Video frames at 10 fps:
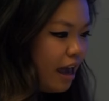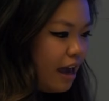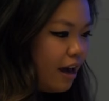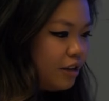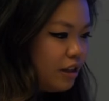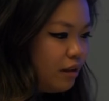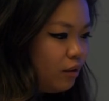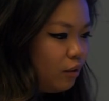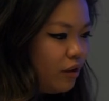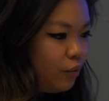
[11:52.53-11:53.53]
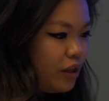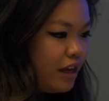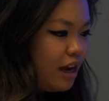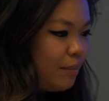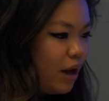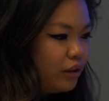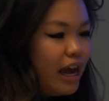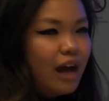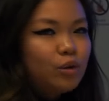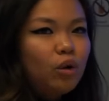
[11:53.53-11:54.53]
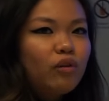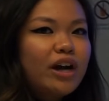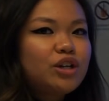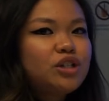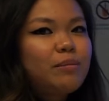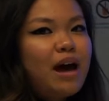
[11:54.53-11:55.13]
And if we think about the annual ridership